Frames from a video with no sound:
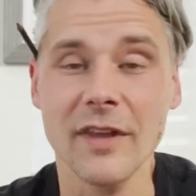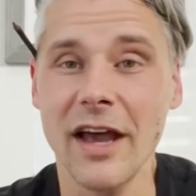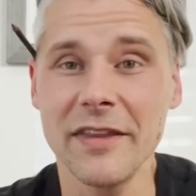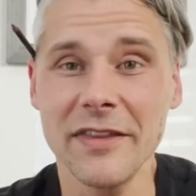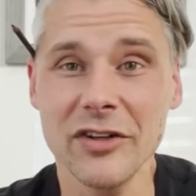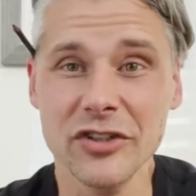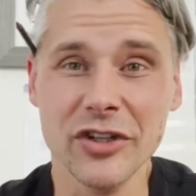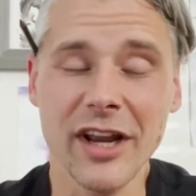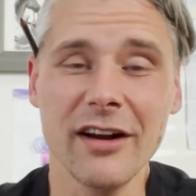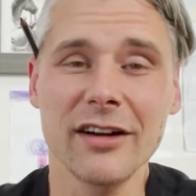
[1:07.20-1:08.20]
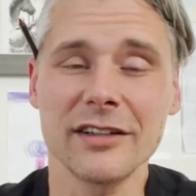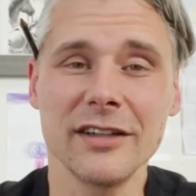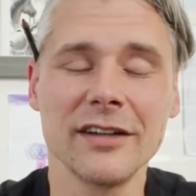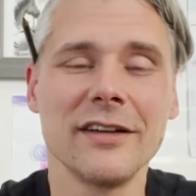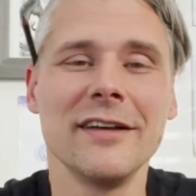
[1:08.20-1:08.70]
And then there's your
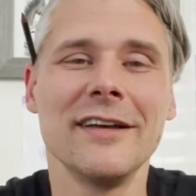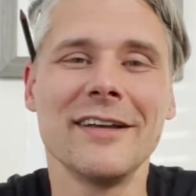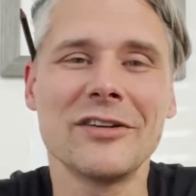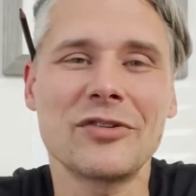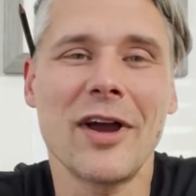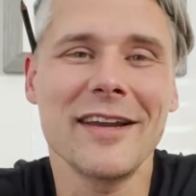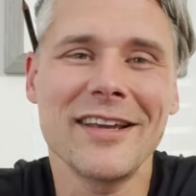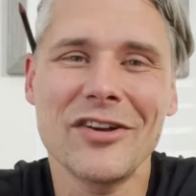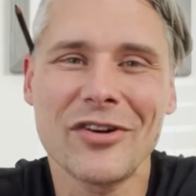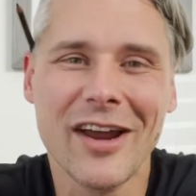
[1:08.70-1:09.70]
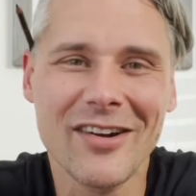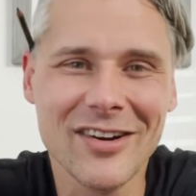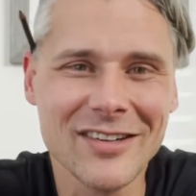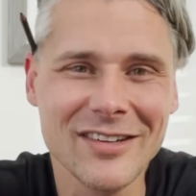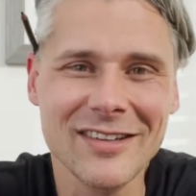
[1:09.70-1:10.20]
character. Trying to get your
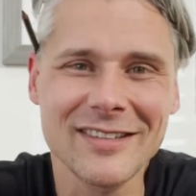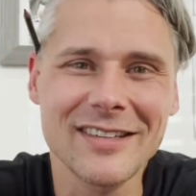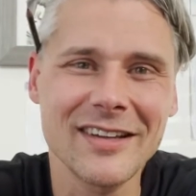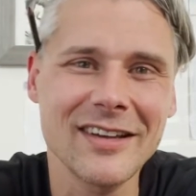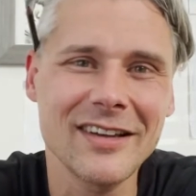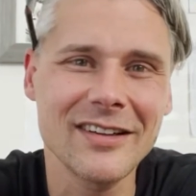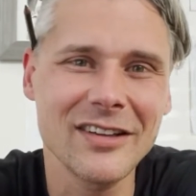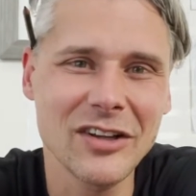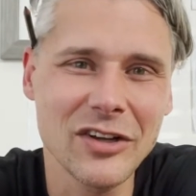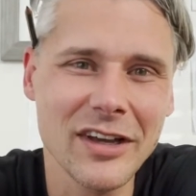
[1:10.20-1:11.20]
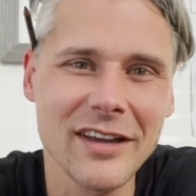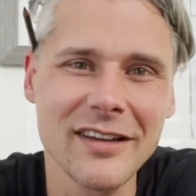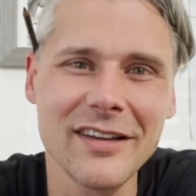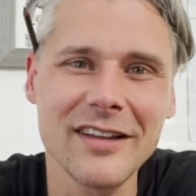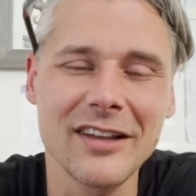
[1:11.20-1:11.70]
character to look
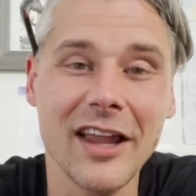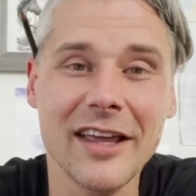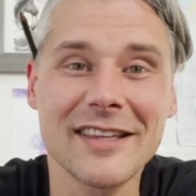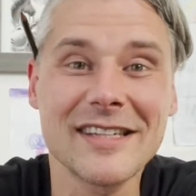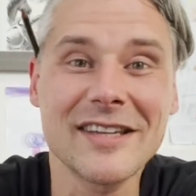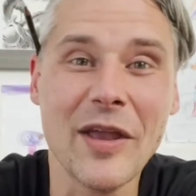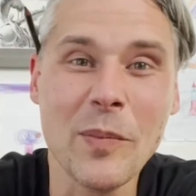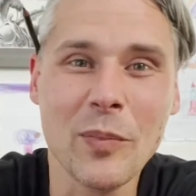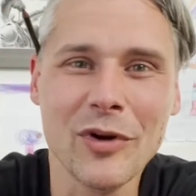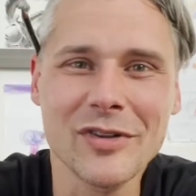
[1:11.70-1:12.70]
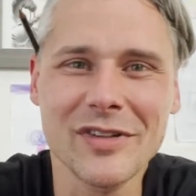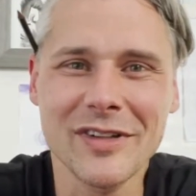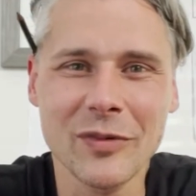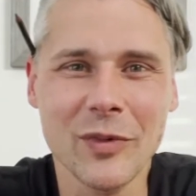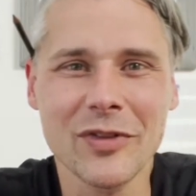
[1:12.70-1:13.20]
like the same
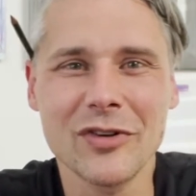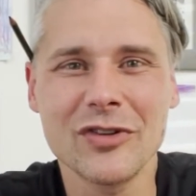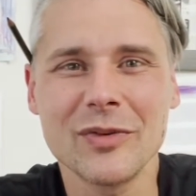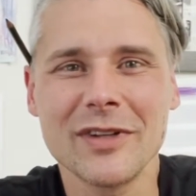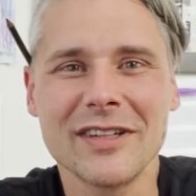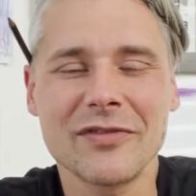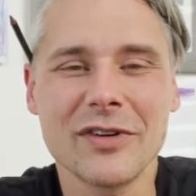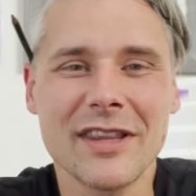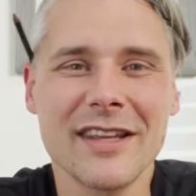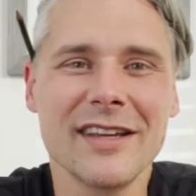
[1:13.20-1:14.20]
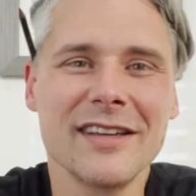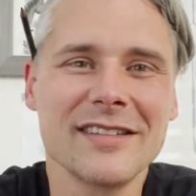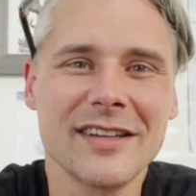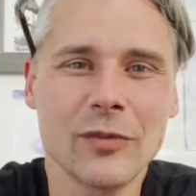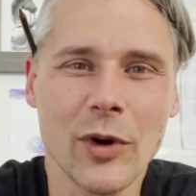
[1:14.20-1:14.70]
person when they're doing different things
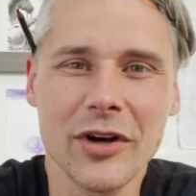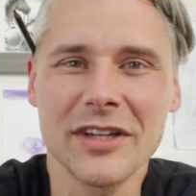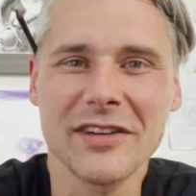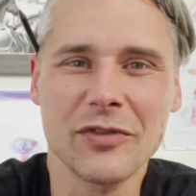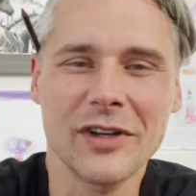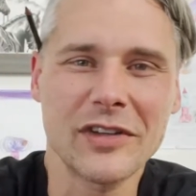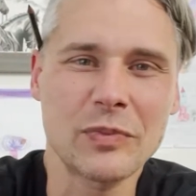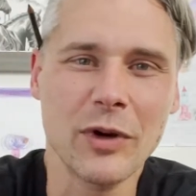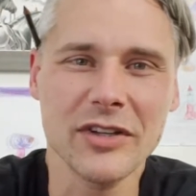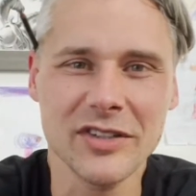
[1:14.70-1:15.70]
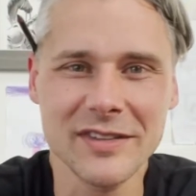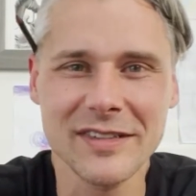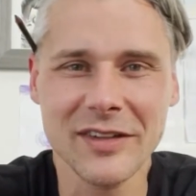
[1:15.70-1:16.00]
and wearing different expressions.